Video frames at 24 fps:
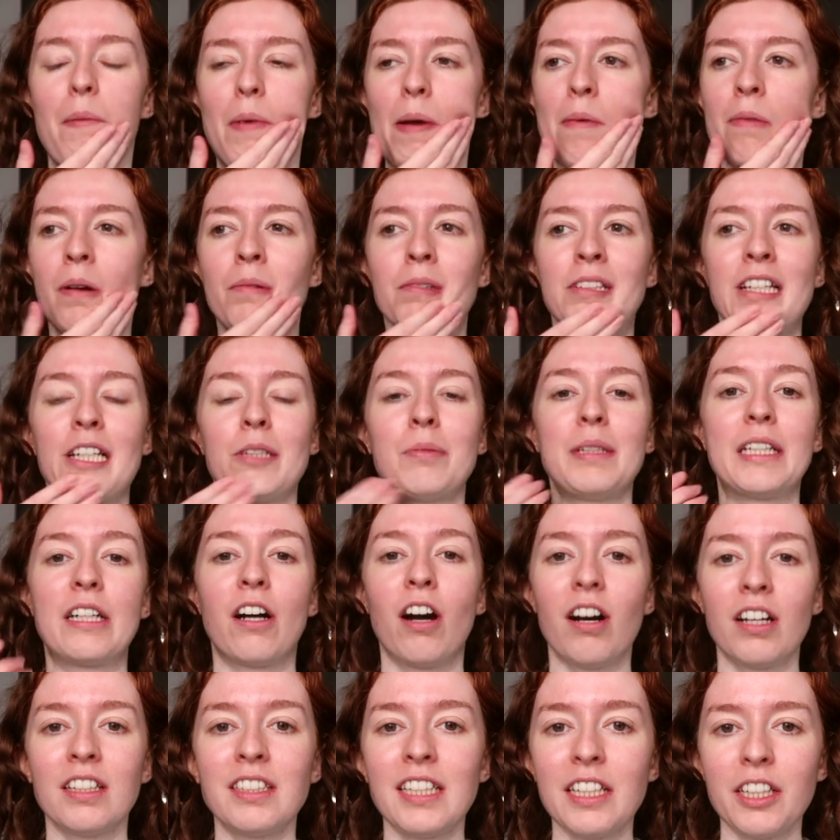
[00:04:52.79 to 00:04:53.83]
My mum says we
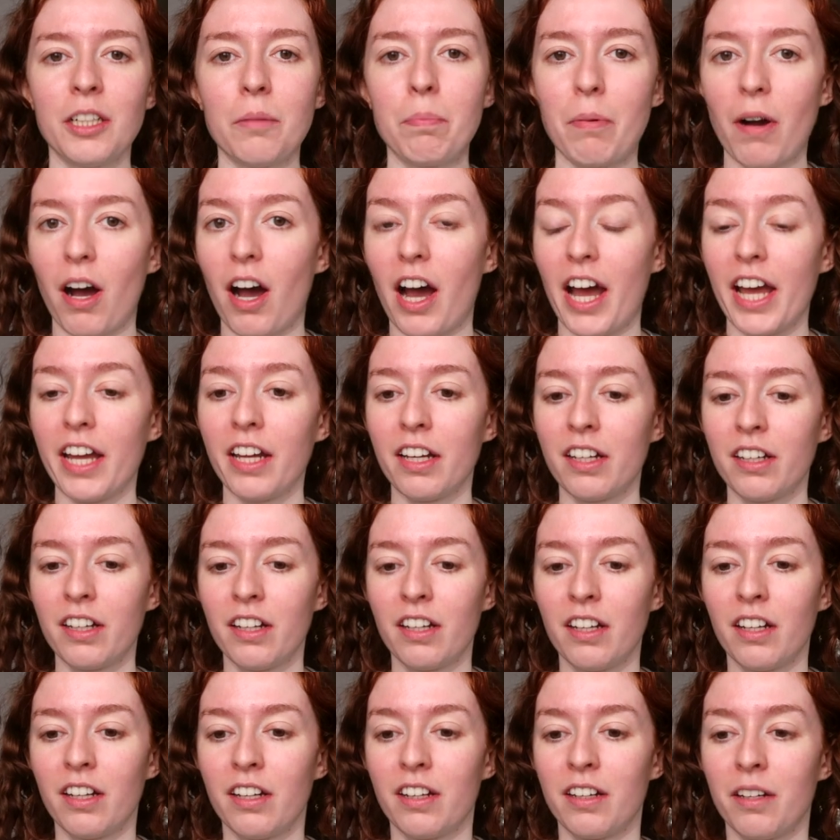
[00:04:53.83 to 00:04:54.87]
can't say goodbye
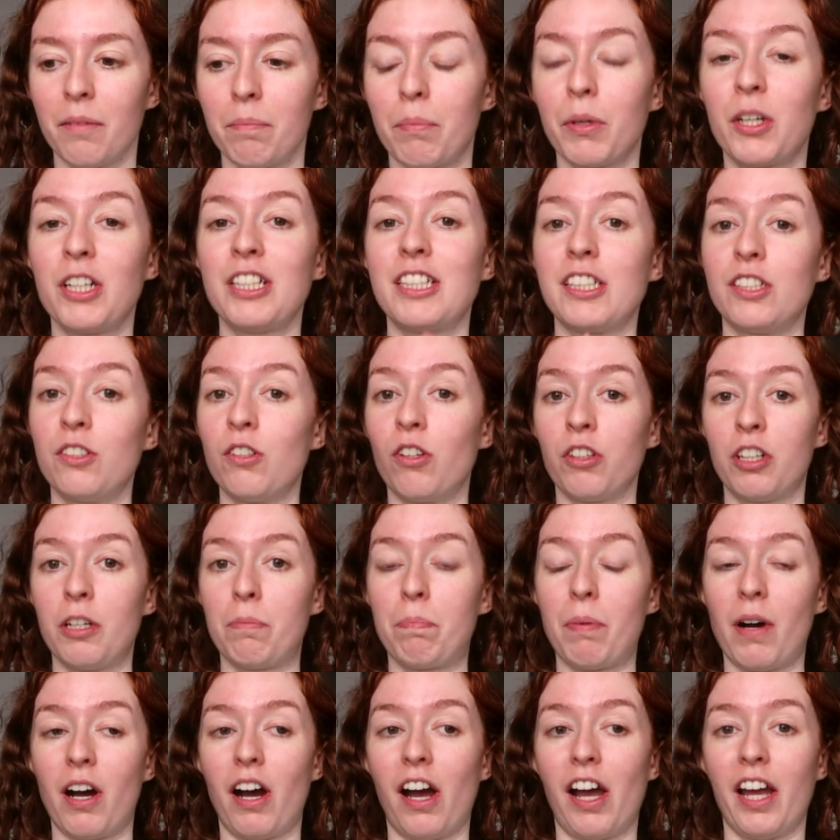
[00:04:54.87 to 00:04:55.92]
because it's not
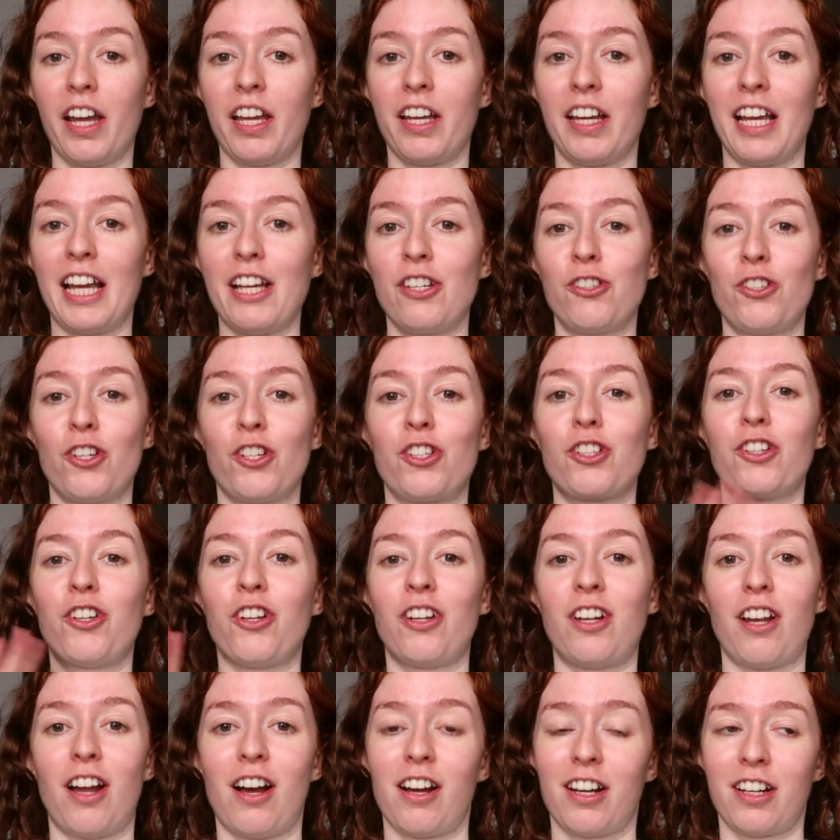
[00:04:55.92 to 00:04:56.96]
goodbye, it's just
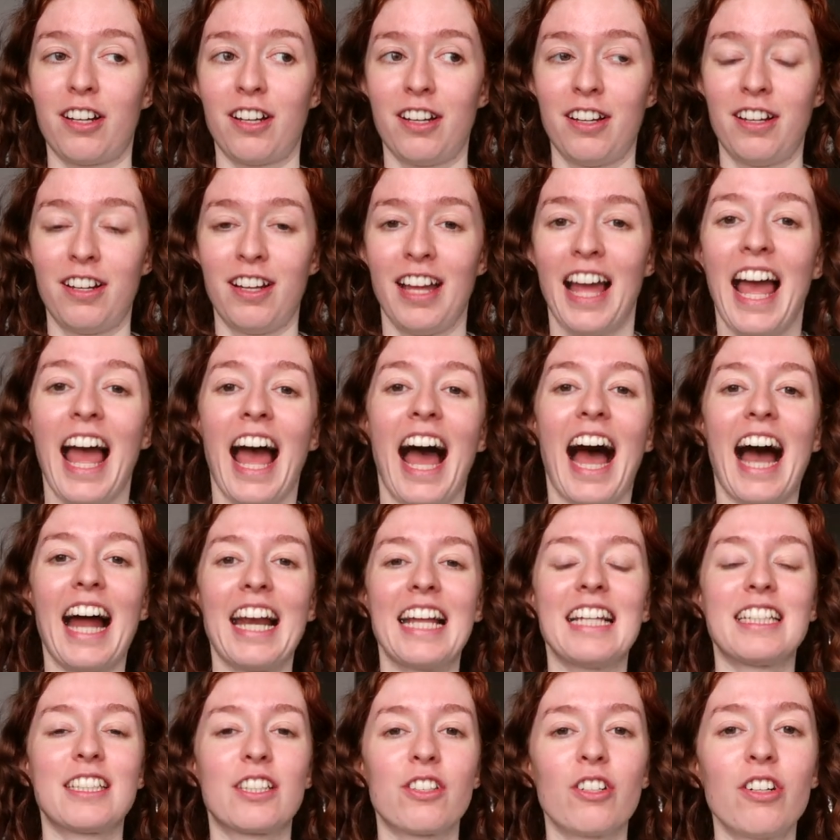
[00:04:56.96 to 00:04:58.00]
good luck
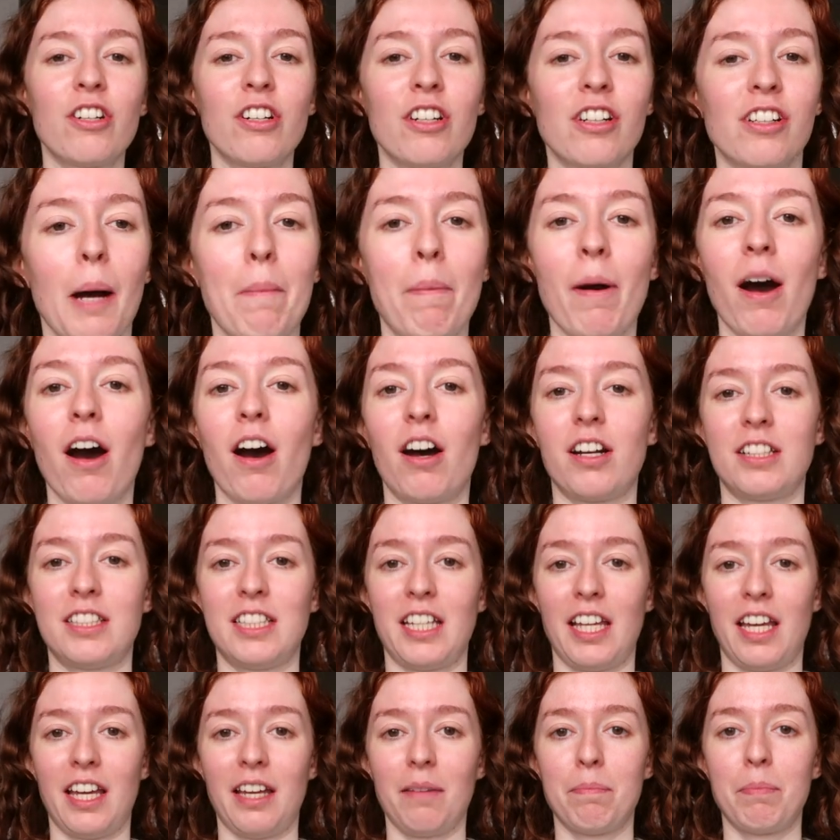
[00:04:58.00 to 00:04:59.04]
and it's not a
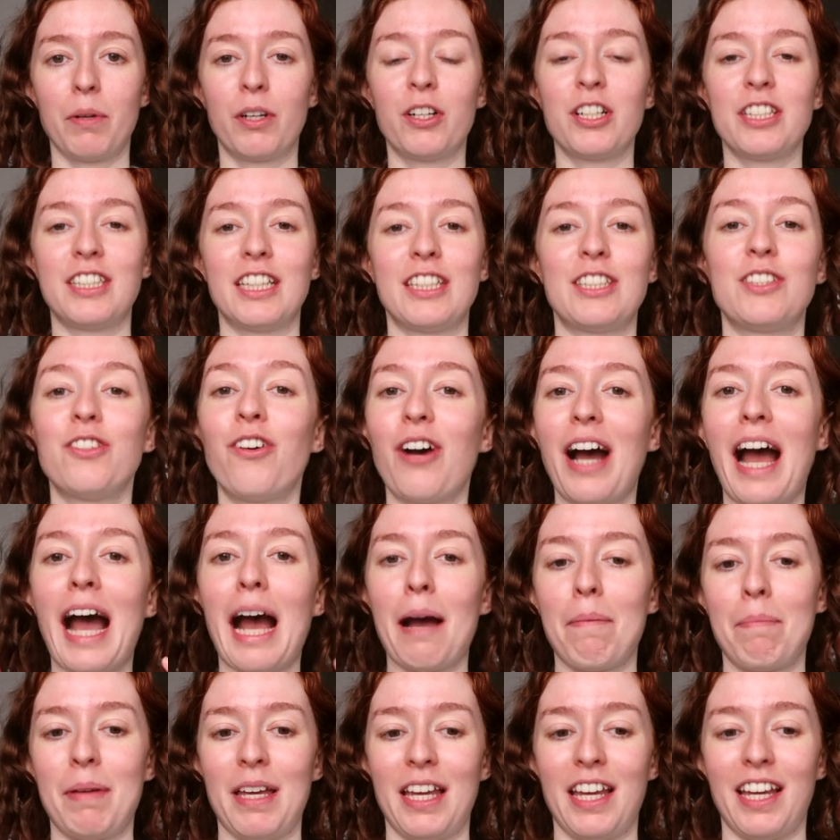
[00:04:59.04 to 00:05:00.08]
party because it's not a
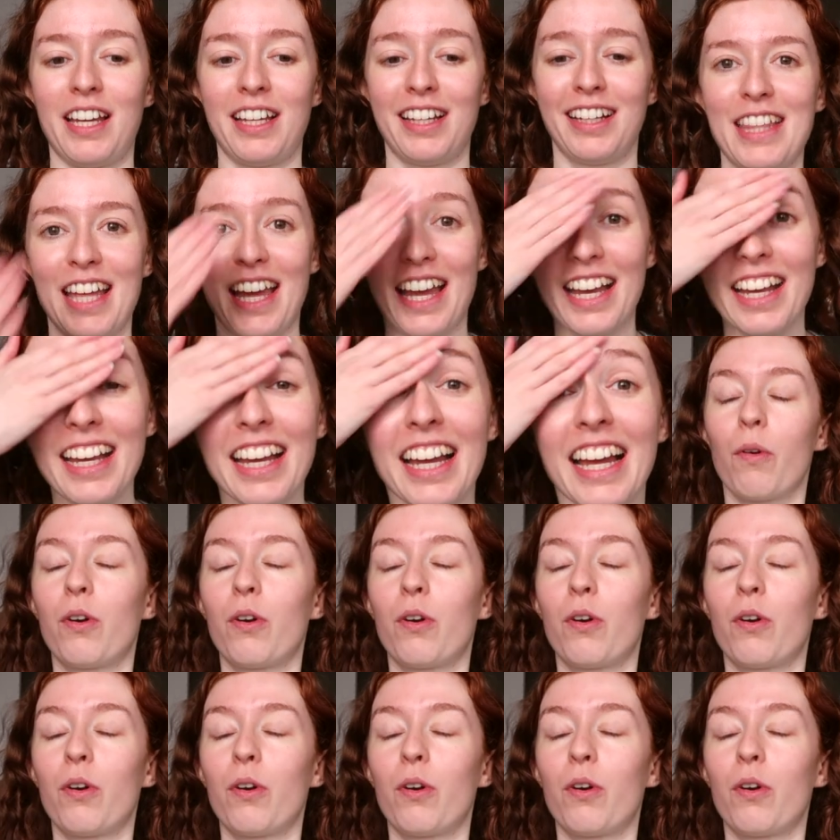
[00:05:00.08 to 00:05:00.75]
happy thing.